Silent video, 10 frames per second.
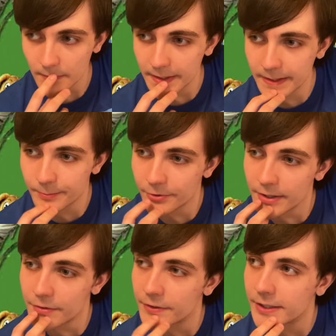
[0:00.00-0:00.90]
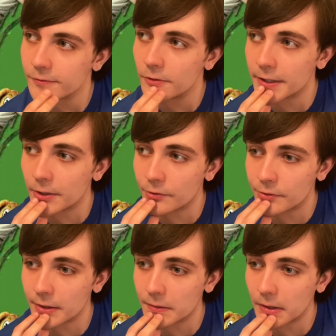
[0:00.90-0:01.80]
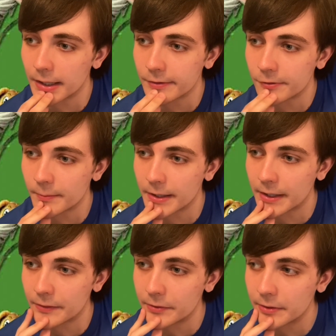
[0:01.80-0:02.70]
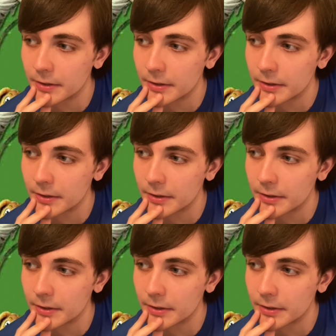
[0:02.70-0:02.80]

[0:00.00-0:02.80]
And I'm trying to think of what else I like from that.